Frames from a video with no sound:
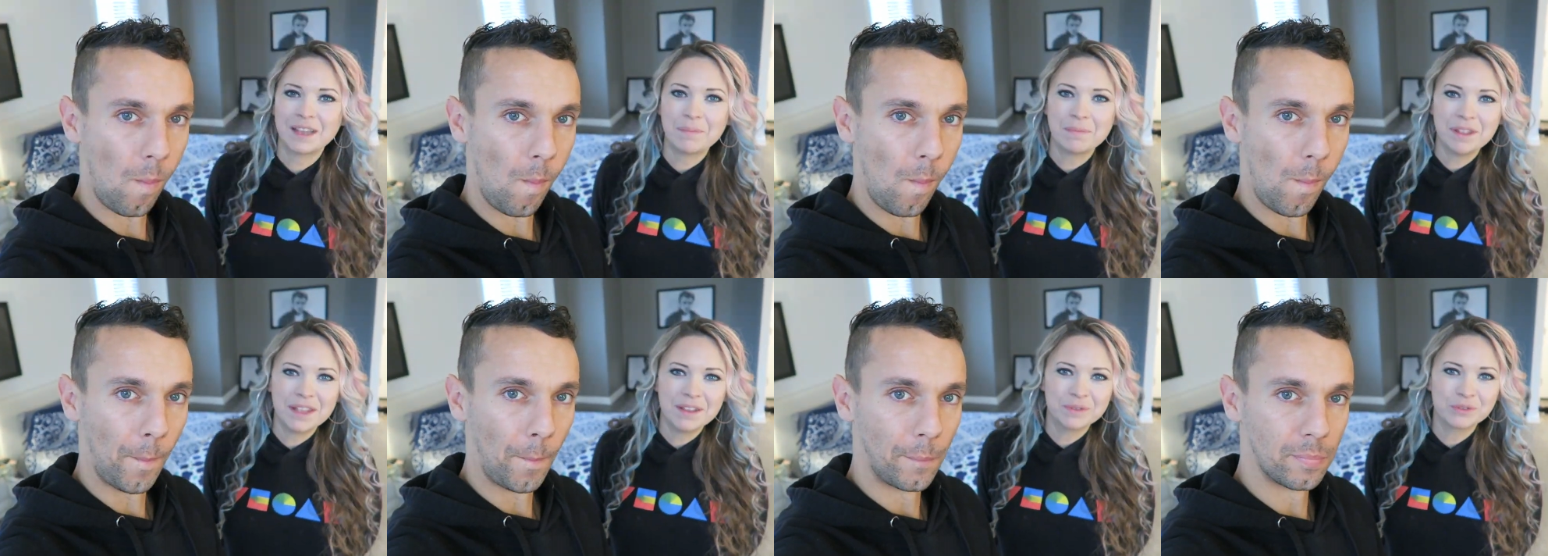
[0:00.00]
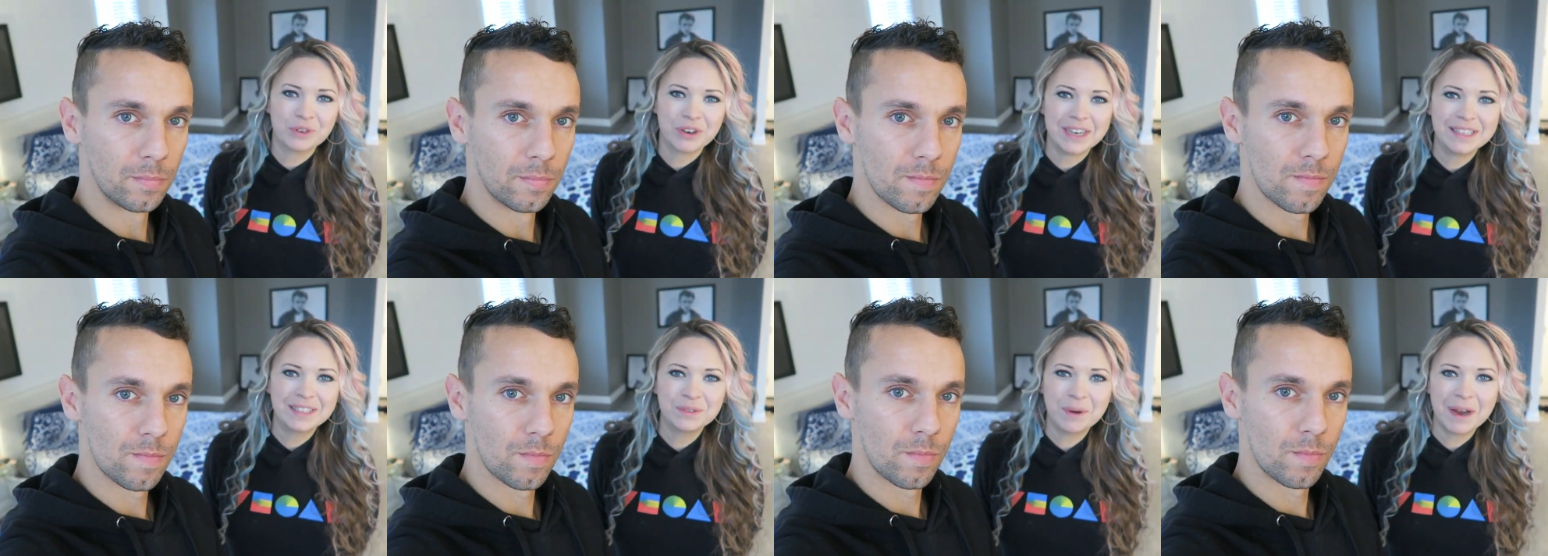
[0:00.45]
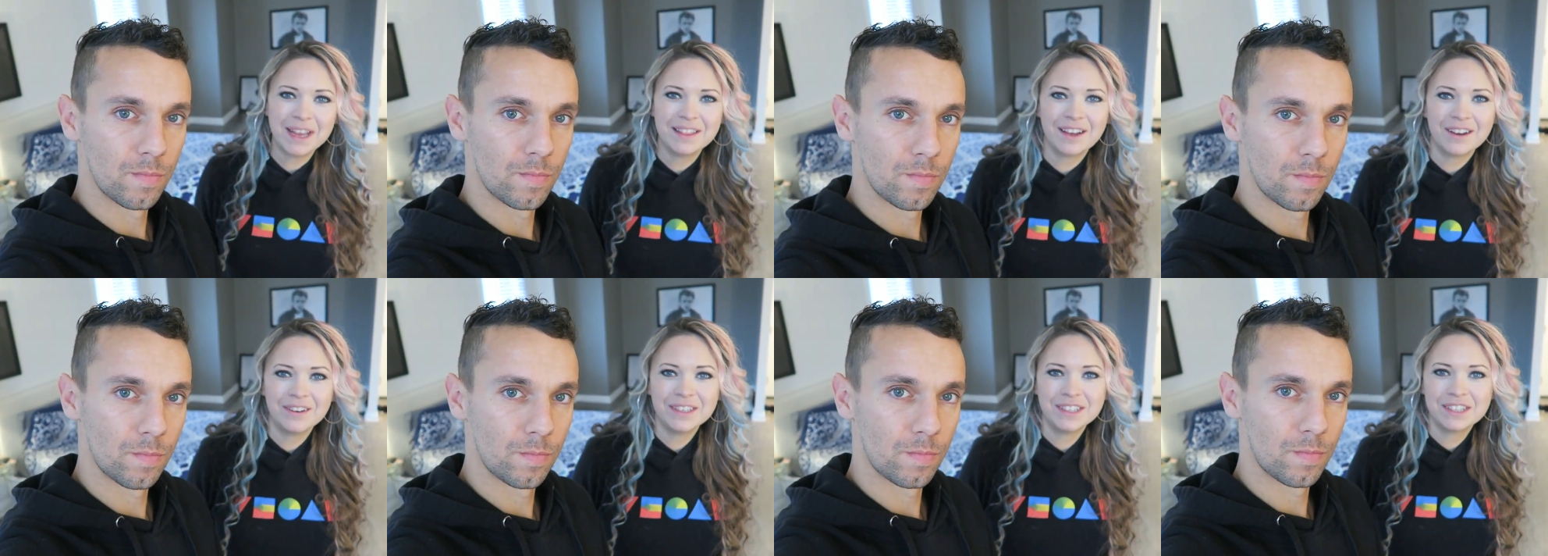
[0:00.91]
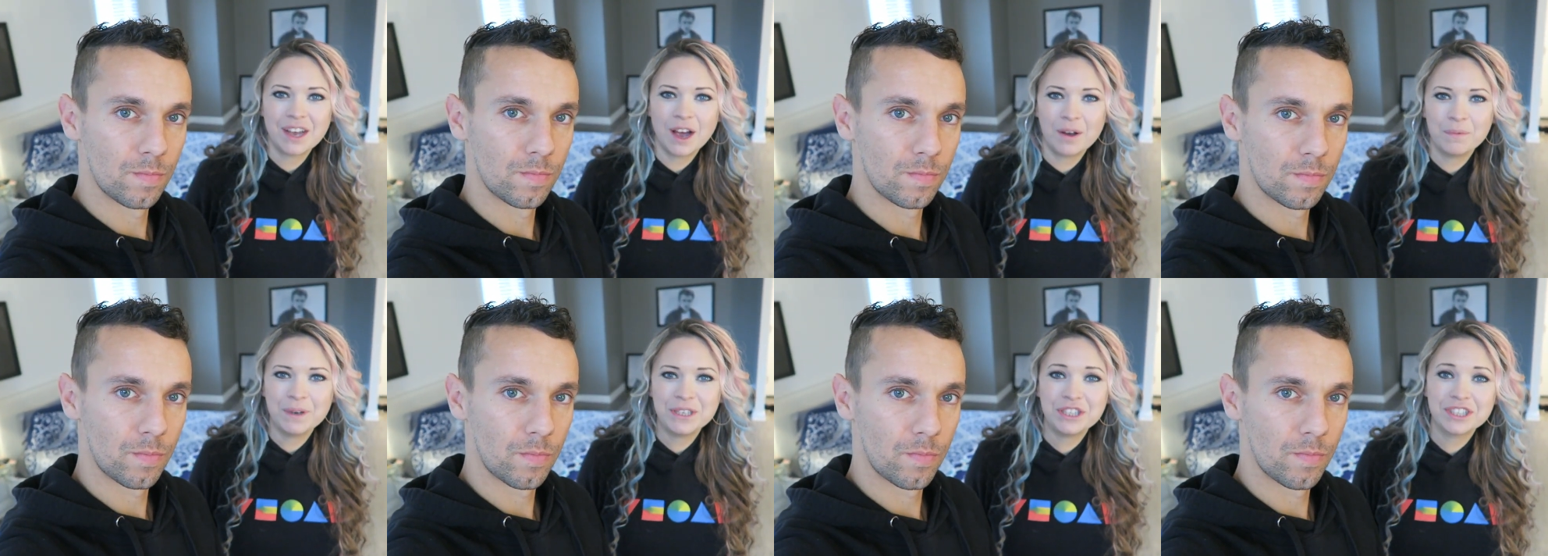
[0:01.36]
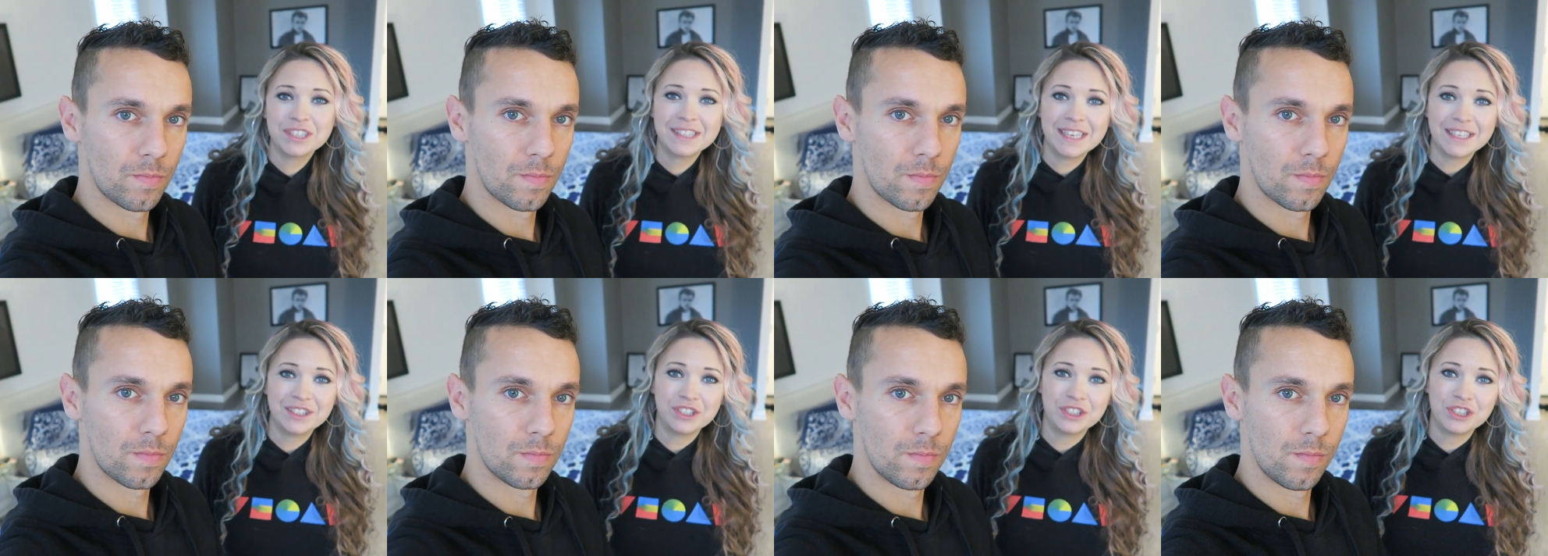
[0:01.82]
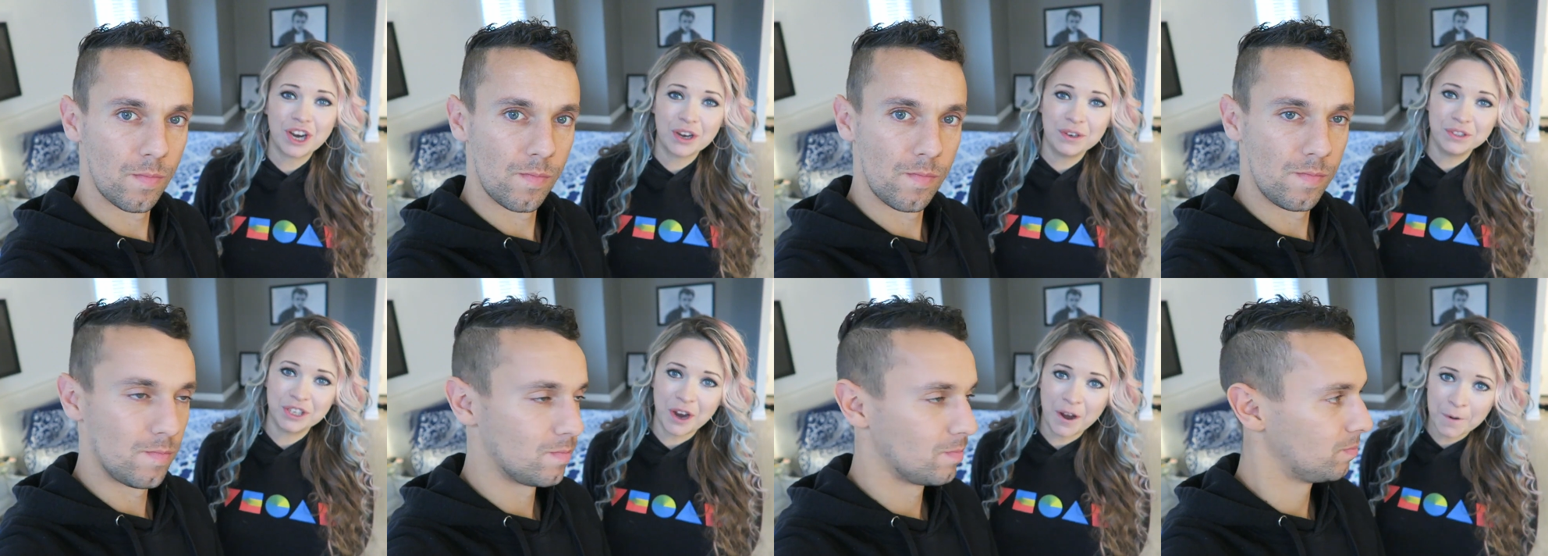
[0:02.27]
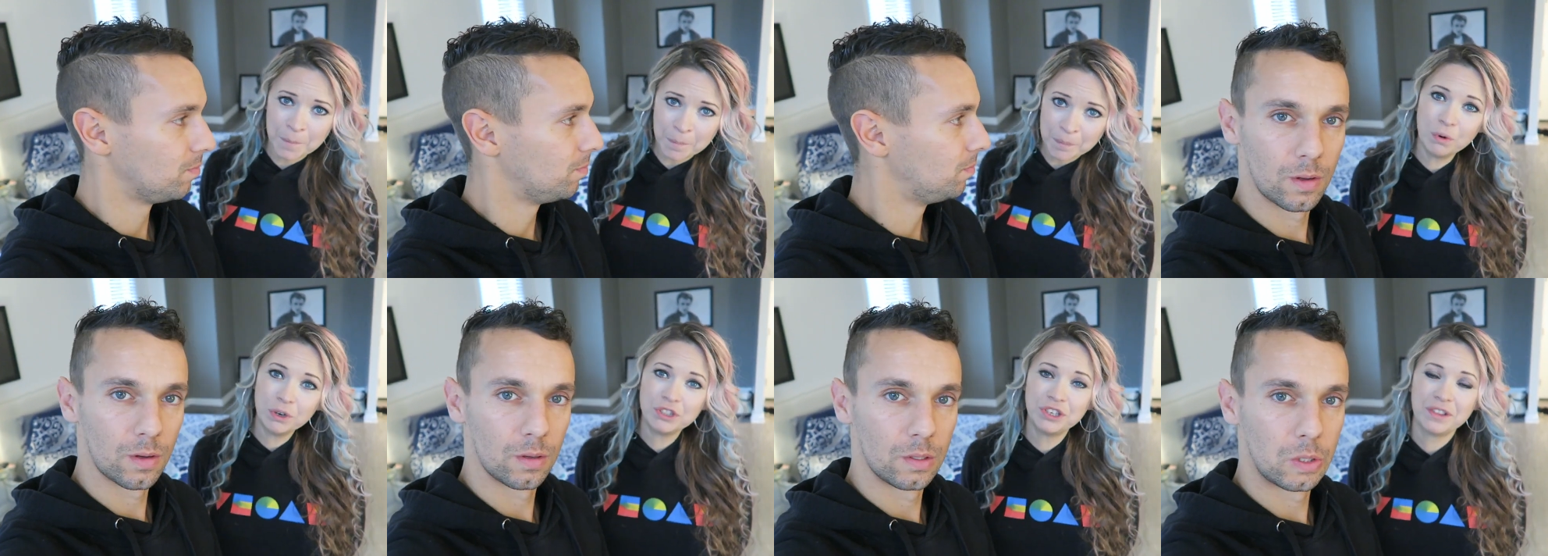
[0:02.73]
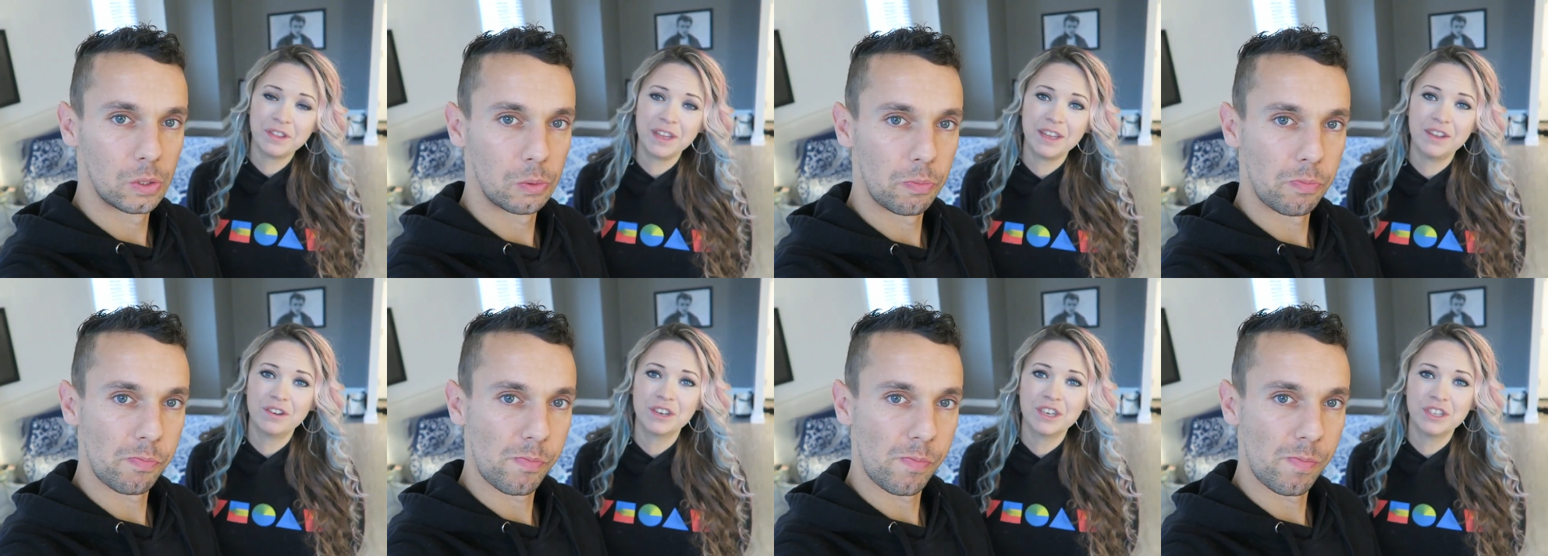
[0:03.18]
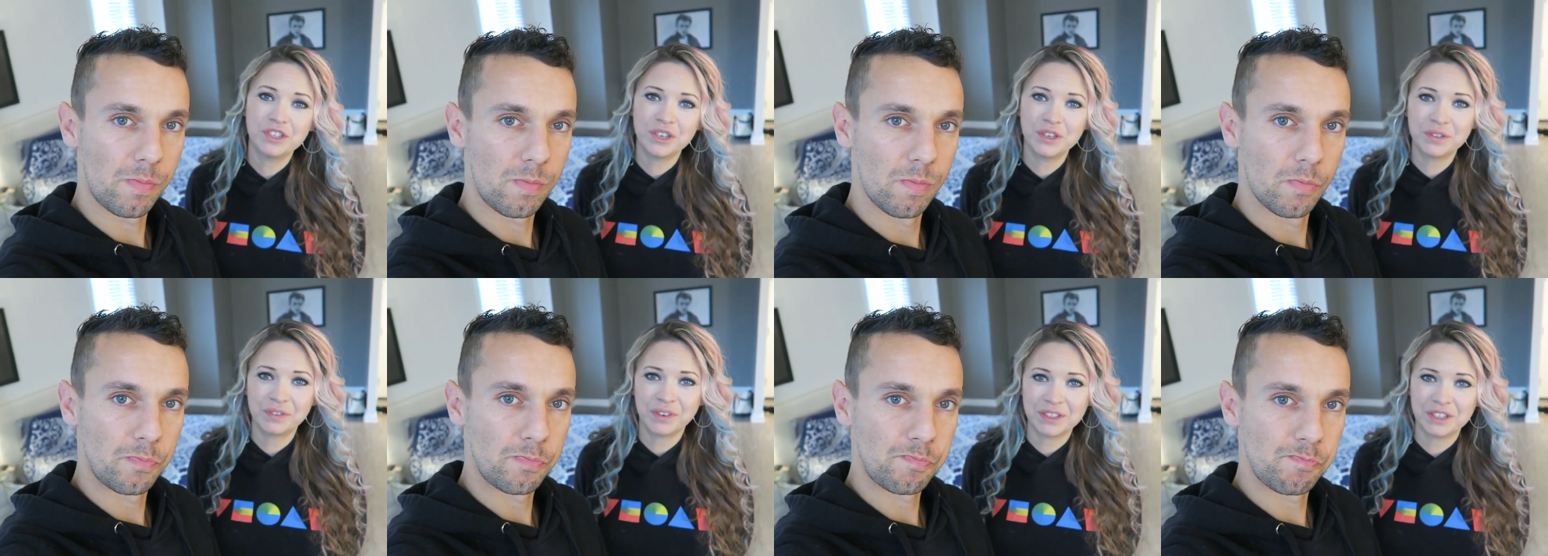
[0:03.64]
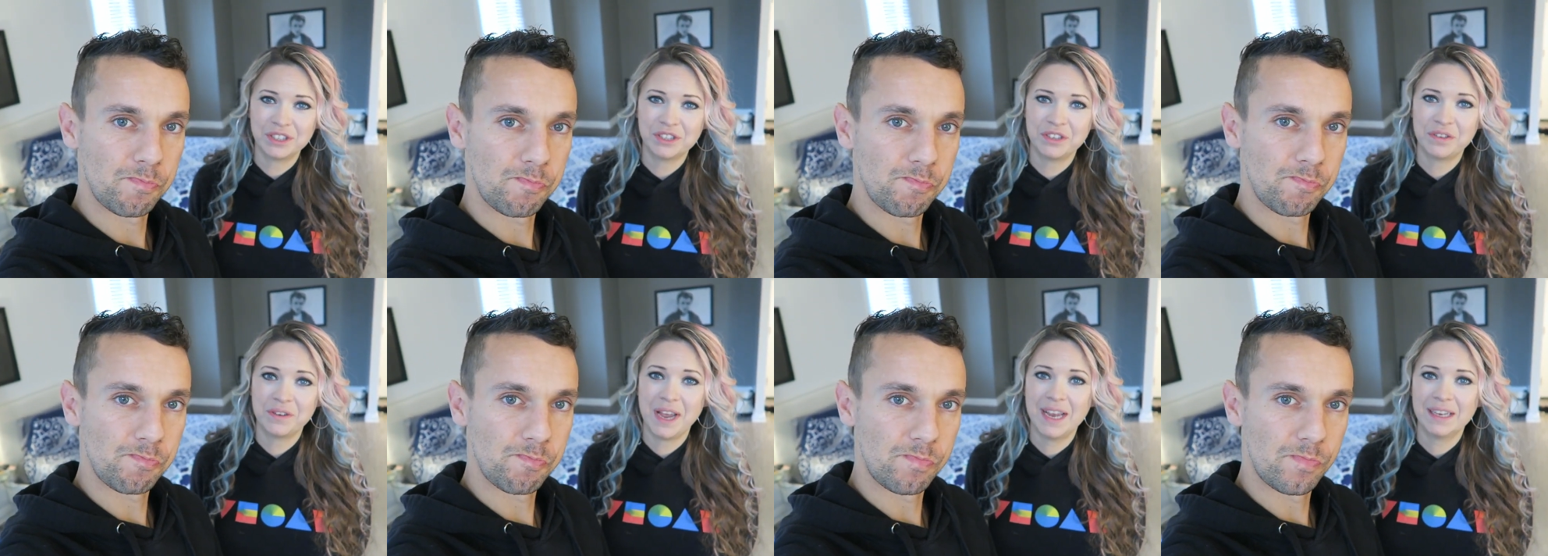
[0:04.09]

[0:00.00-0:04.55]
Speaker 1: Something that was really sweet though is that we just said to Jojo, what do you think you're gonna choose for us to do